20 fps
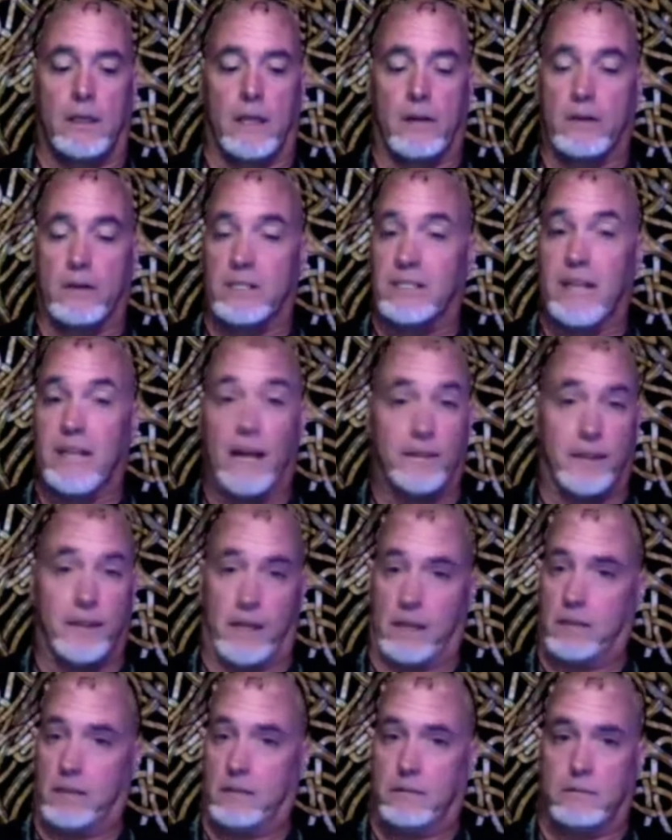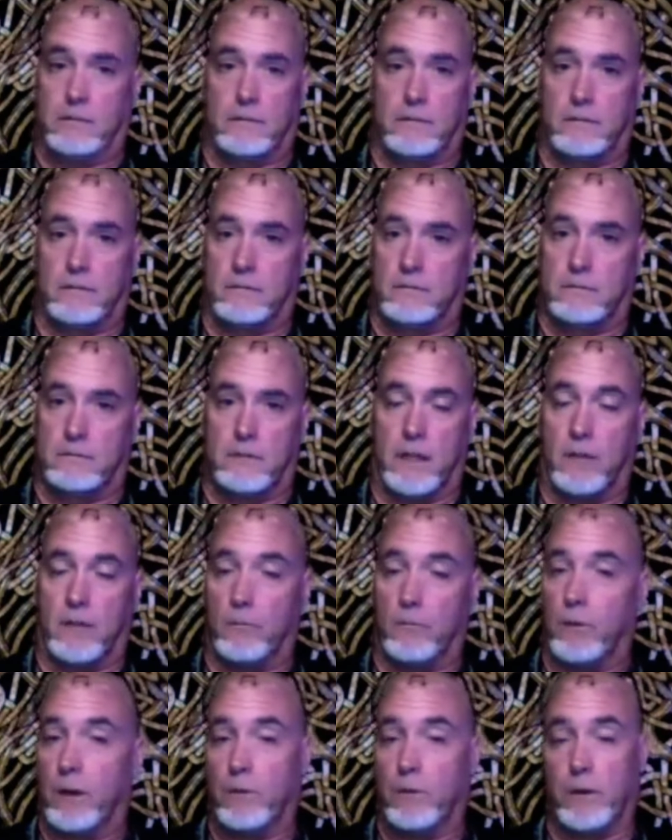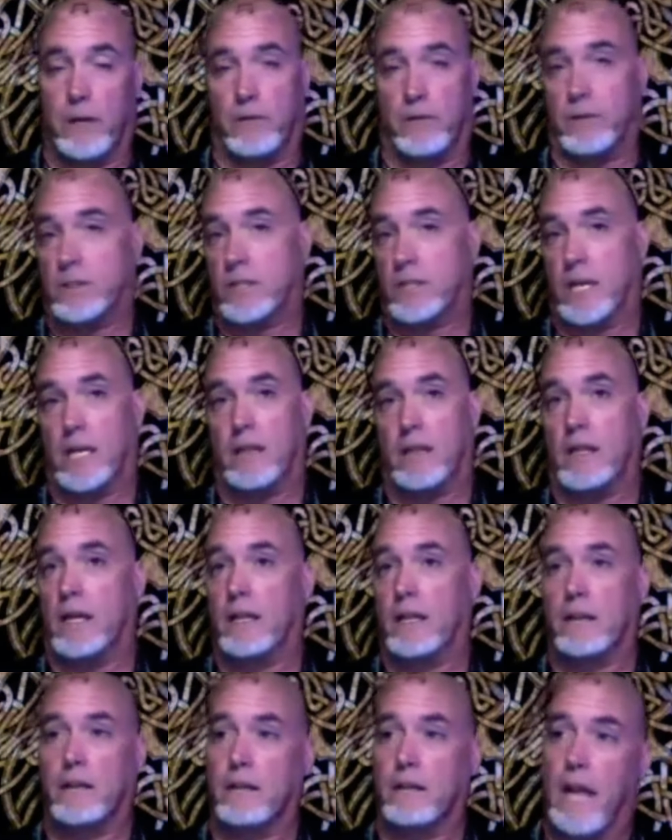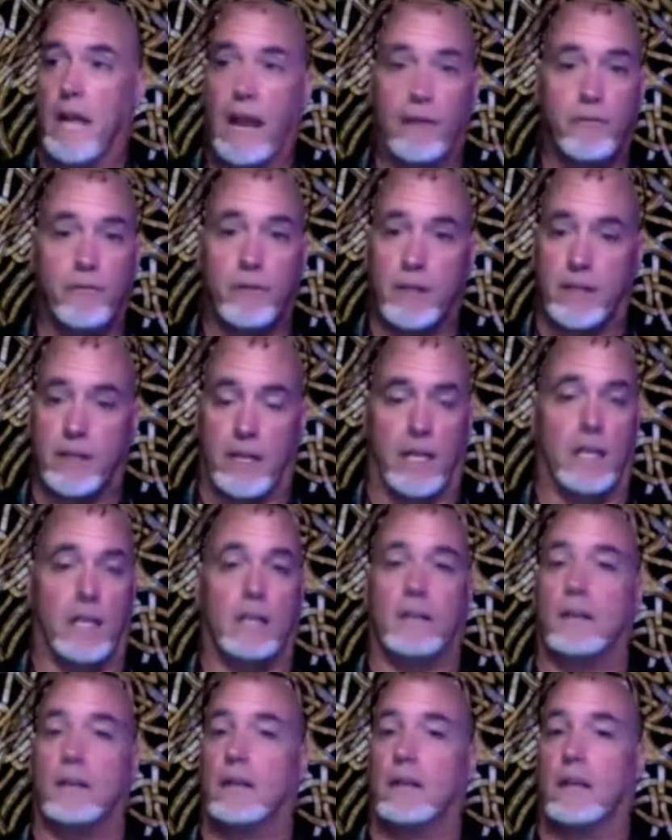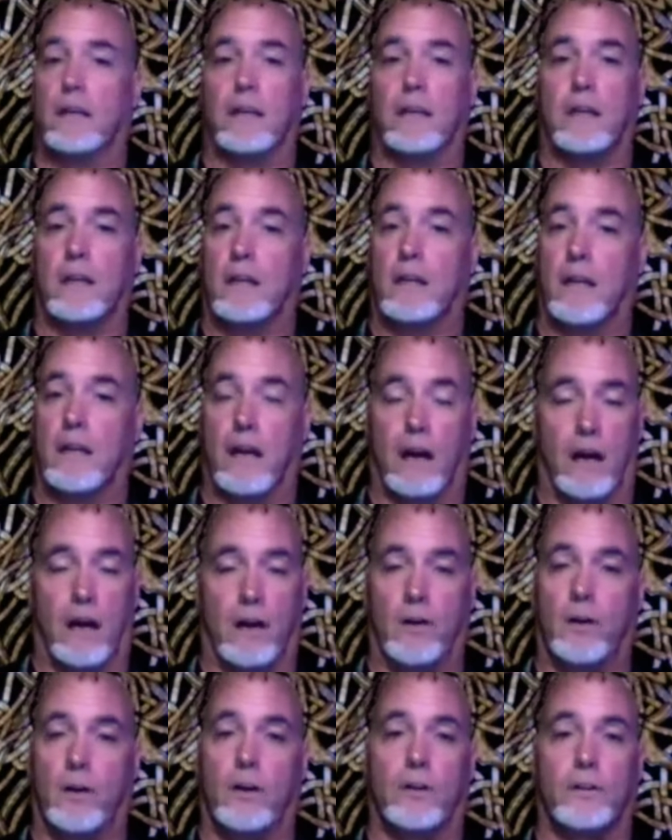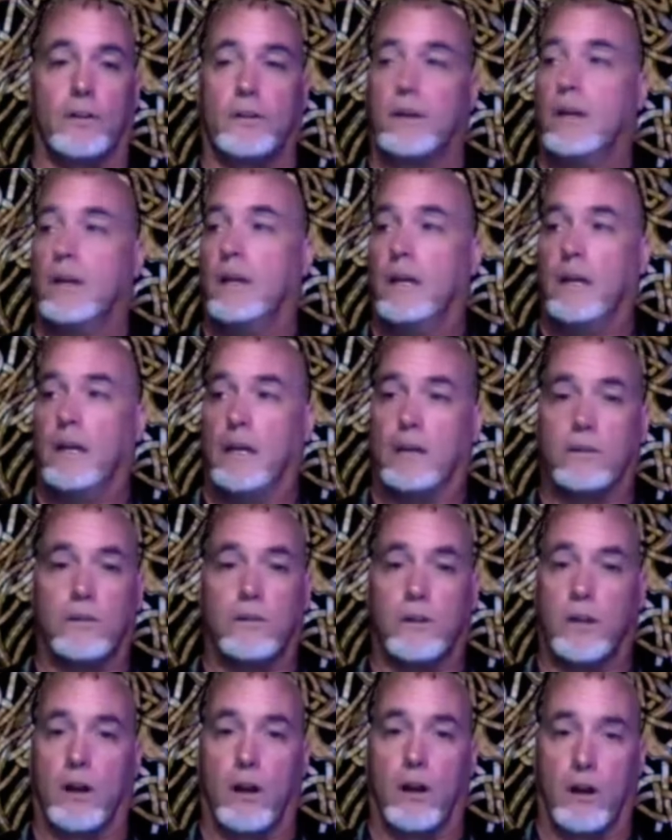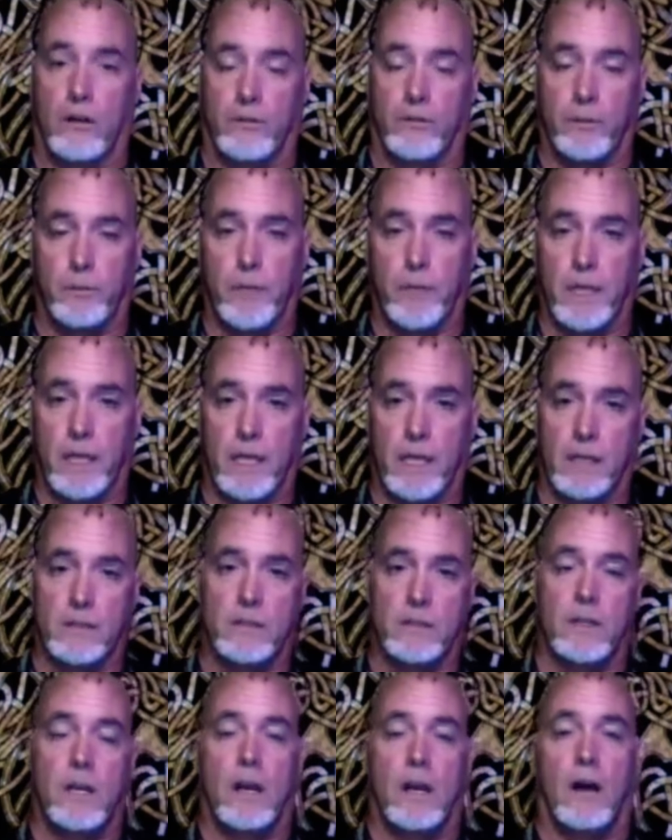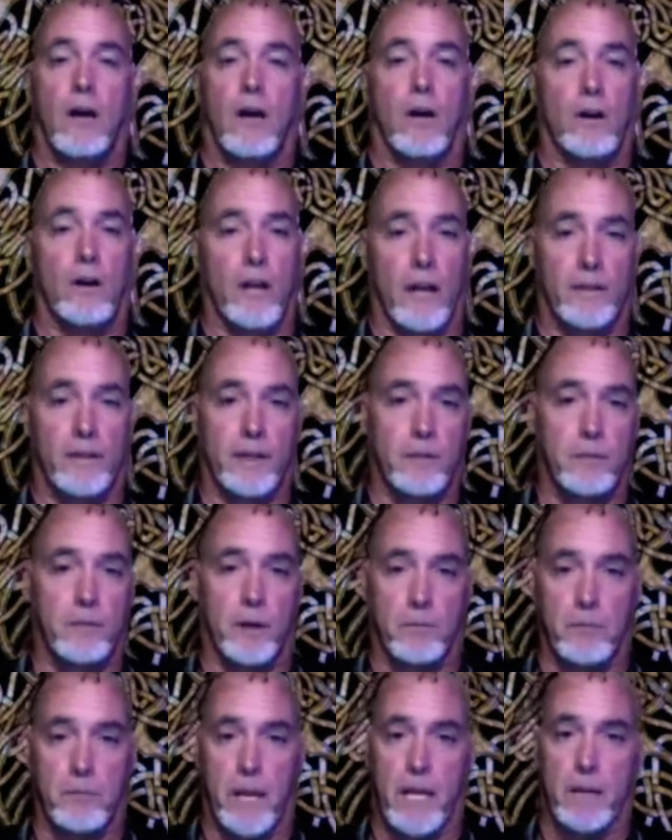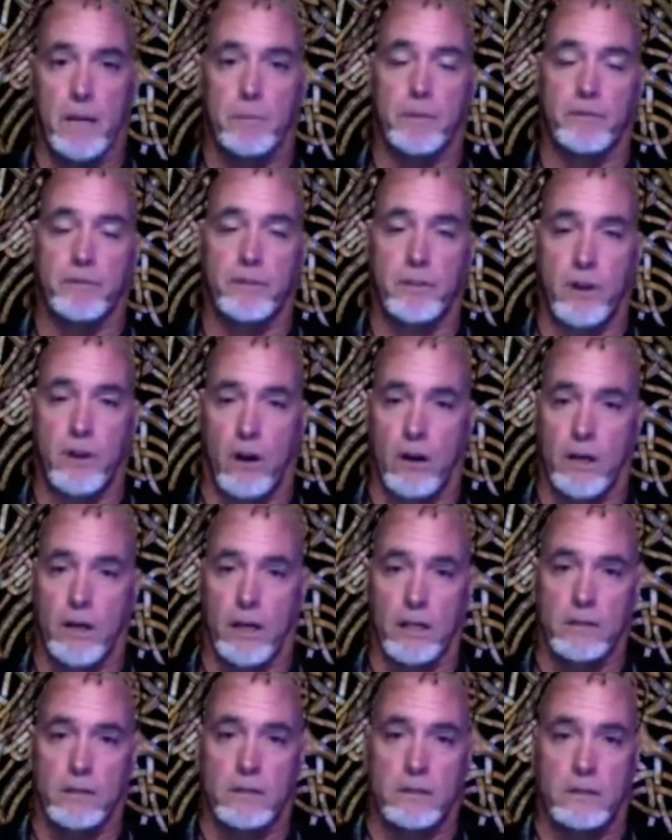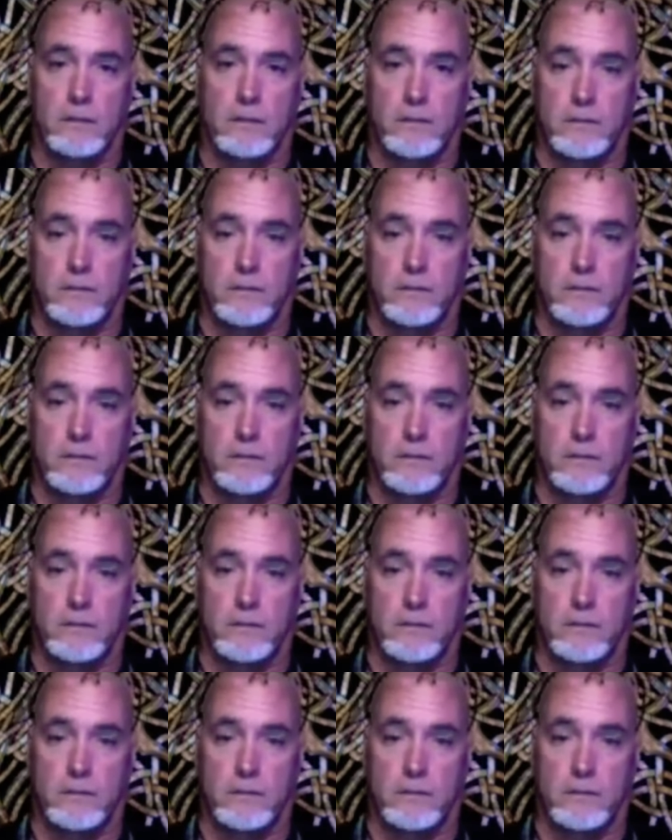There is nothing. And we would even say that everything on Earth, including all of the beings, are nothing but made up of stardust,